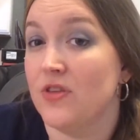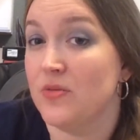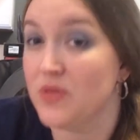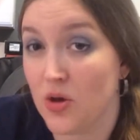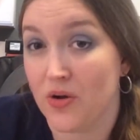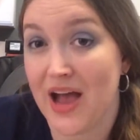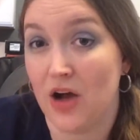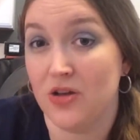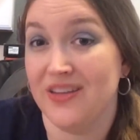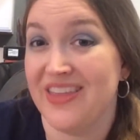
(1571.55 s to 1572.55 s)
them and they'll
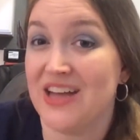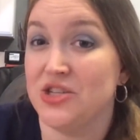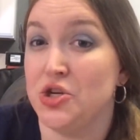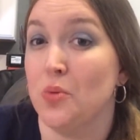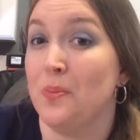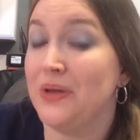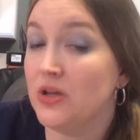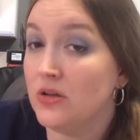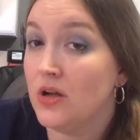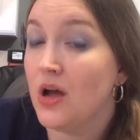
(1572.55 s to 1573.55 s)
calculate that into your
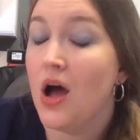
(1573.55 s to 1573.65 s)
bill.